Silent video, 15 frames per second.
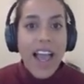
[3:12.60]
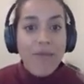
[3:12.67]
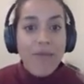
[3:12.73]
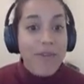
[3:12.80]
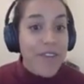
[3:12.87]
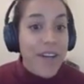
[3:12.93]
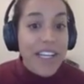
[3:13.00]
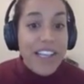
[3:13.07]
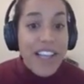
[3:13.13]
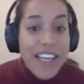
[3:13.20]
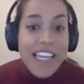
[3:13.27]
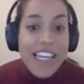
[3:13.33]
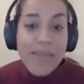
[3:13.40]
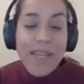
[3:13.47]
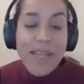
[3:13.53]
And we're very
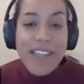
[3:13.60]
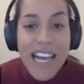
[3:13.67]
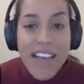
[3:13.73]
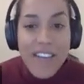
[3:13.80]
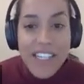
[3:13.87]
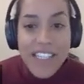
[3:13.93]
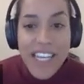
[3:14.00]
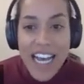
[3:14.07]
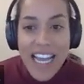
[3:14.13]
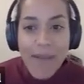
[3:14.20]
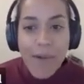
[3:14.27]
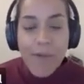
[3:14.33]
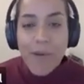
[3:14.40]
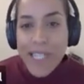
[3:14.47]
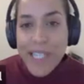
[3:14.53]
lucky to be alive at a
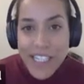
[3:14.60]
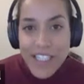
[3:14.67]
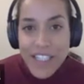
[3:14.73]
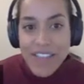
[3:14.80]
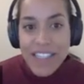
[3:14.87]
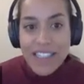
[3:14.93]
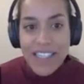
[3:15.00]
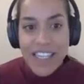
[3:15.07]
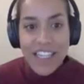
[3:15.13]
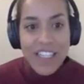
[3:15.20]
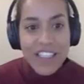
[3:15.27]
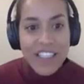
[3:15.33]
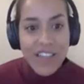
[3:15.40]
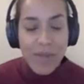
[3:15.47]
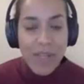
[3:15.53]
time where each of these
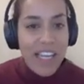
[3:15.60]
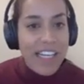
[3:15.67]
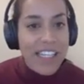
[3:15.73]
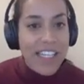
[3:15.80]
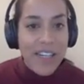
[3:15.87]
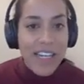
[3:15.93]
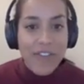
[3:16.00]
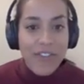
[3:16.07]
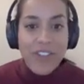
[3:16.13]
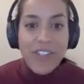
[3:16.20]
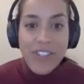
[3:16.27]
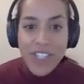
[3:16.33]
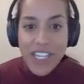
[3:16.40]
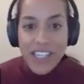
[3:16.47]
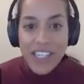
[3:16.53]
stages of planetary
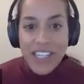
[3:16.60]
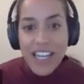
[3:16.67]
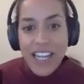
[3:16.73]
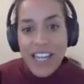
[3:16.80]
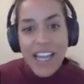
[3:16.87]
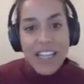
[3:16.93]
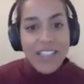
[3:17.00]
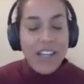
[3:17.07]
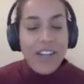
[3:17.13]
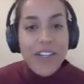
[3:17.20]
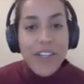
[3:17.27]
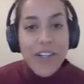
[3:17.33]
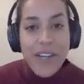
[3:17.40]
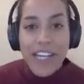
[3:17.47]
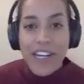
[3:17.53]
evolution is
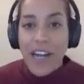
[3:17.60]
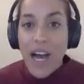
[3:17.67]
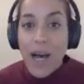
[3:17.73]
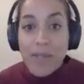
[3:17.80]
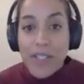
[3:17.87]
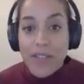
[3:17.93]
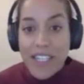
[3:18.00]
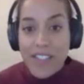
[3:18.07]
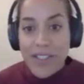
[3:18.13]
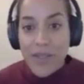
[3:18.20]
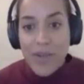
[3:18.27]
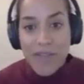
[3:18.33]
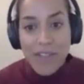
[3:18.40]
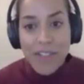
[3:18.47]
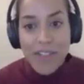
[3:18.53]
undergoing an observational
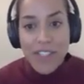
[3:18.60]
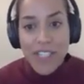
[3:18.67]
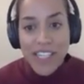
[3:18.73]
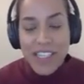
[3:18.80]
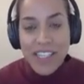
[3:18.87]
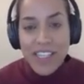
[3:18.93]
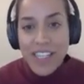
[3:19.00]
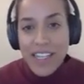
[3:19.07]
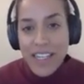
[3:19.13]
revolution.